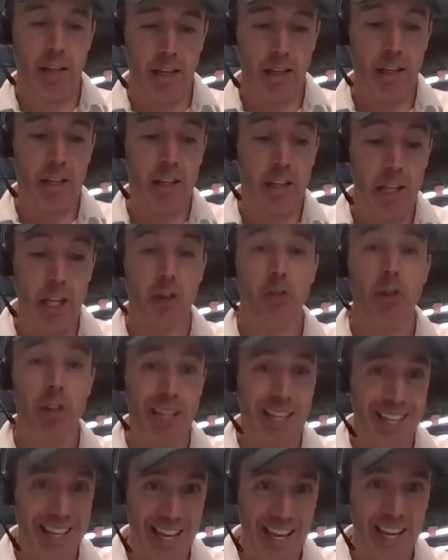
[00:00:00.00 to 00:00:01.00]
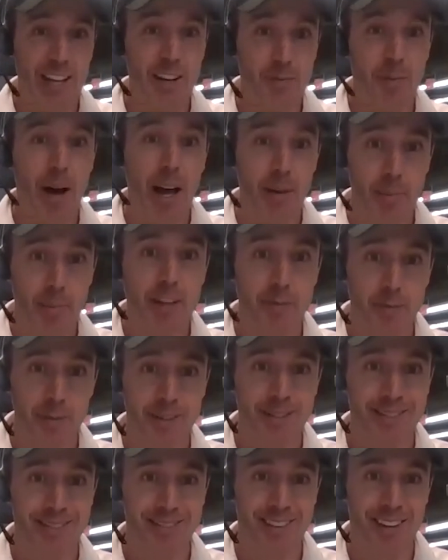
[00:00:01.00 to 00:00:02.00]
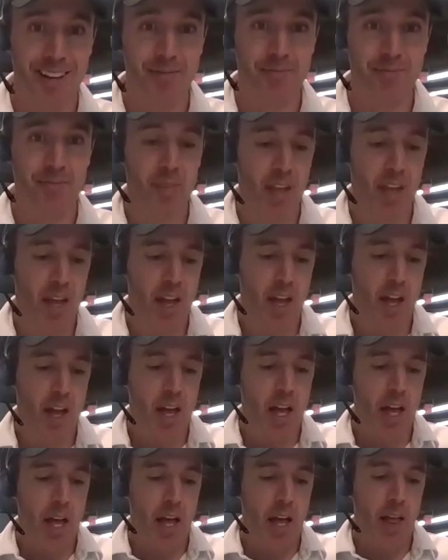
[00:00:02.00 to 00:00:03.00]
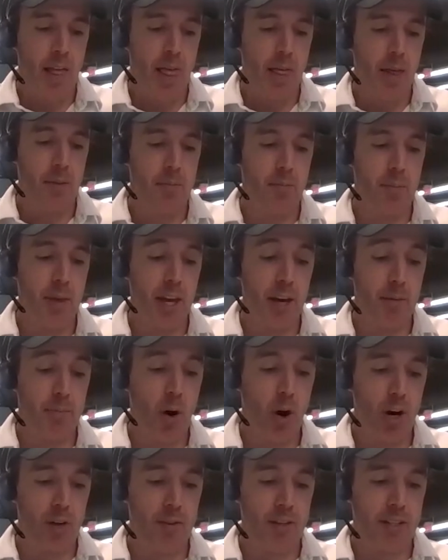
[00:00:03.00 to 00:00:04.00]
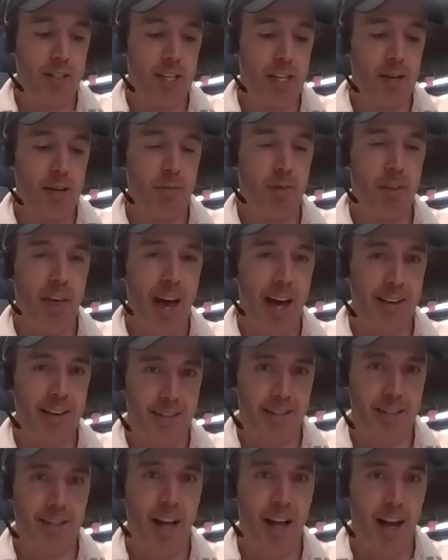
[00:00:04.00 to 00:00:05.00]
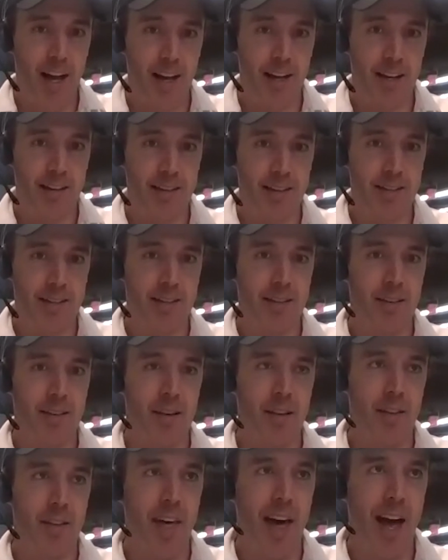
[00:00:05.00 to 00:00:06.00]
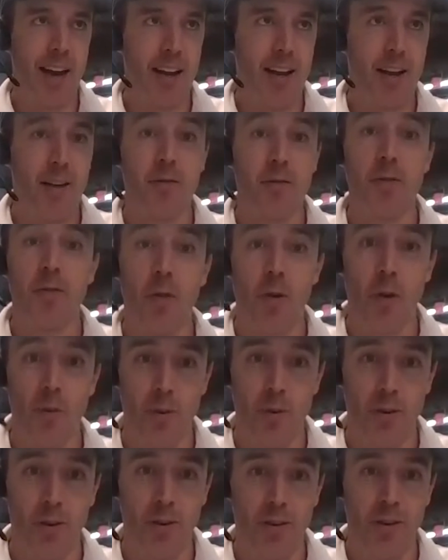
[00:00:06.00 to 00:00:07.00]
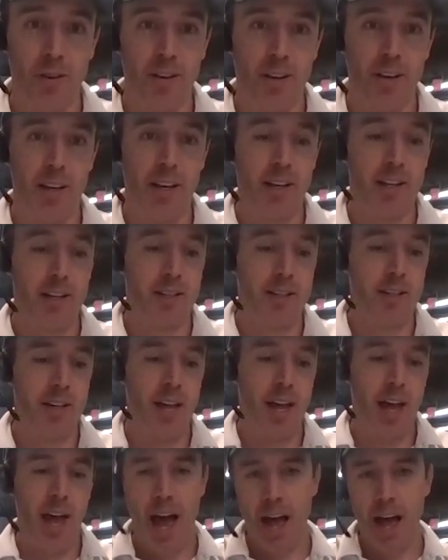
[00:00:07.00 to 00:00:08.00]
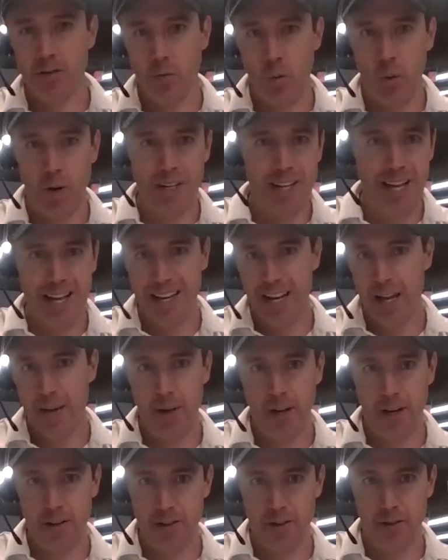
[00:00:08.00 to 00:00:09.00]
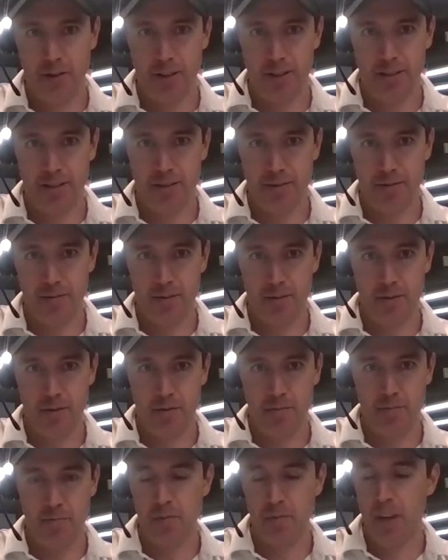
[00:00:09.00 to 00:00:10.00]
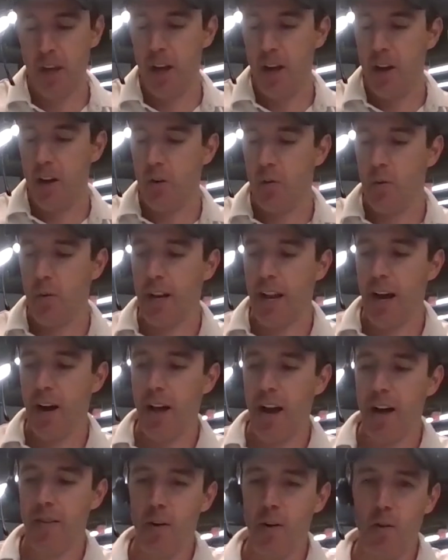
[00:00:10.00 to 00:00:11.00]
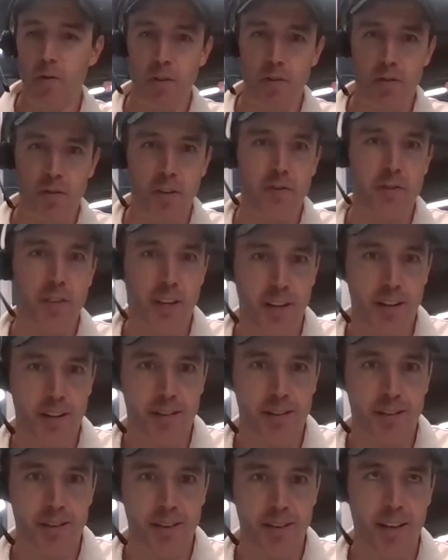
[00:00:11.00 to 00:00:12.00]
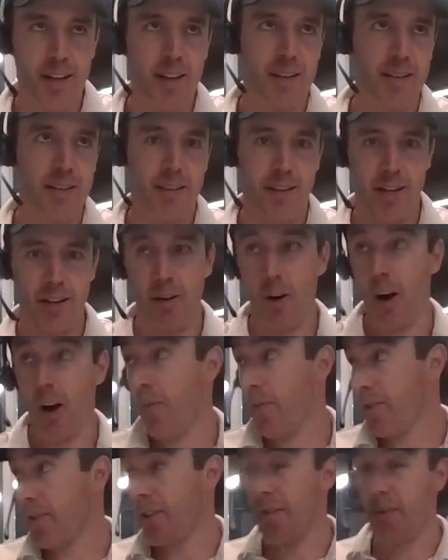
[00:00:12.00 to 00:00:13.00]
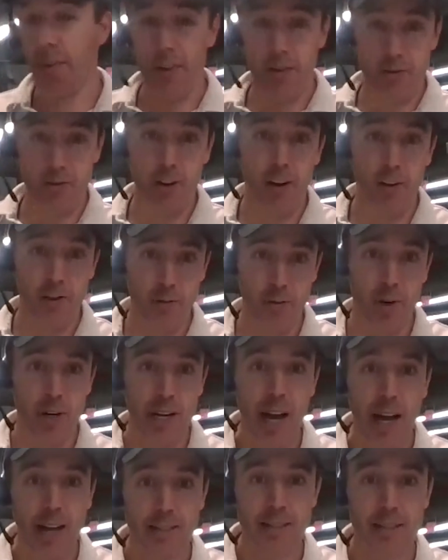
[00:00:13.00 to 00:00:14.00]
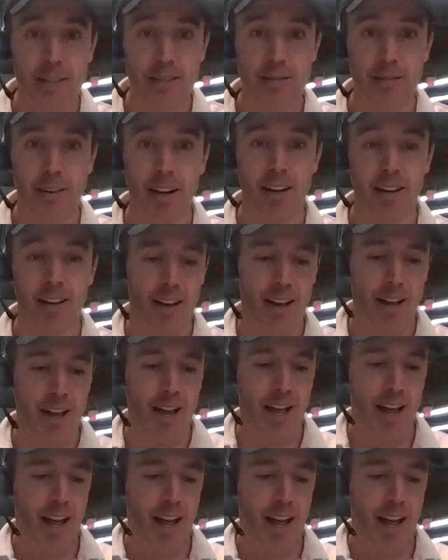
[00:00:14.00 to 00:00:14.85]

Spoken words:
Okay? Like literally in my basement, right? Being a part of a team that size, that informal has one dynamic to it. We now have over 50 in, an office here that you saw. It's pretty nice, right?